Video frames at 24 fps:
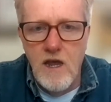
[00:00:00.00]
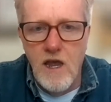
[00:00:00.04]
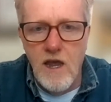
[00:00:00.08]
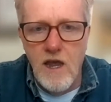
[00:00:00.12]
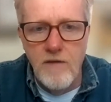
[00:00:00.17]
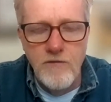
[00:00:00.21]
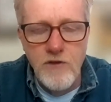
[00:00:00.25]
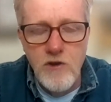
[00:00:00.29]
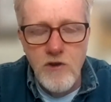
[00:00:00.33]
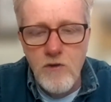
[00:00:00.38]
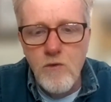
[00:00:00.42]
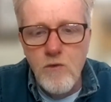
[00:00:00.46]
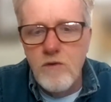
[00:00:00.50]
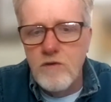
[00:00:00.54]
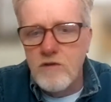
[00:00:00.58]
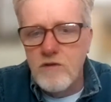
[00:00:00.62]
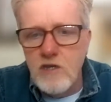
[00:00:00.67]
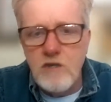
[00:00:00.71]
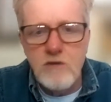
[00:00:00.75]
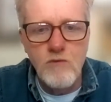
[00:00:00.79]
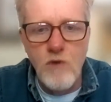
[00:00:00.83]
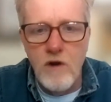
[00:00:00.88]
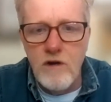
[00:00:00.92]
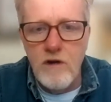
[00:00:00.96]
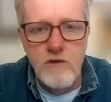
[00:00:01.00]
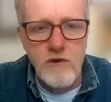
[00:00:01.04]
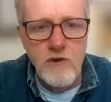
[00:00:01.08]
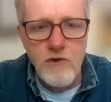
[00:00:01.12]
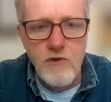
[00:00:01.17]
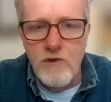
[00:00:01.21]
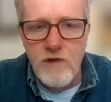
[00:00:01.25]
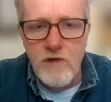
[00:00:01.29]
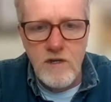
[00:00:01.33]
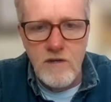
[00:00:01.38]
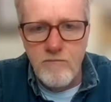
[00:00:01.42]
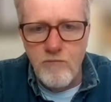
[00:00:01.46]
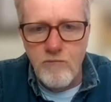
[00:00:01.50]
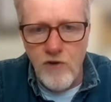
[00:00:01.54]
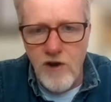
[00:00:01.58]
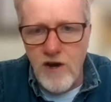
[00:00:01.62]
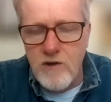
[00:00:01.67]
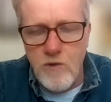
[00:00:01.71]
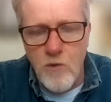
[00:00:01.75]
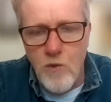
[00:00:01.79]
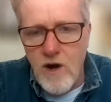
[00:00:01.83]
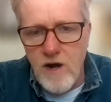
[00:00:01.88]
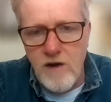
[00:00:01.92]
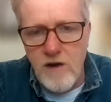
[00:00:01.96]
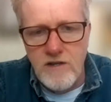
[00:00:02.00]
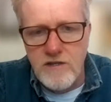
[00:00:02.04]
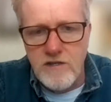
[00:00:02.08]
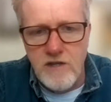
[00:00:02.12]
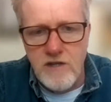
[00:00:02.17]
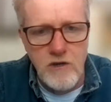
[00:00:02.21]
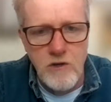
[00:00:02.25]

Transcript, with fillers: if you just want to increase brand awareness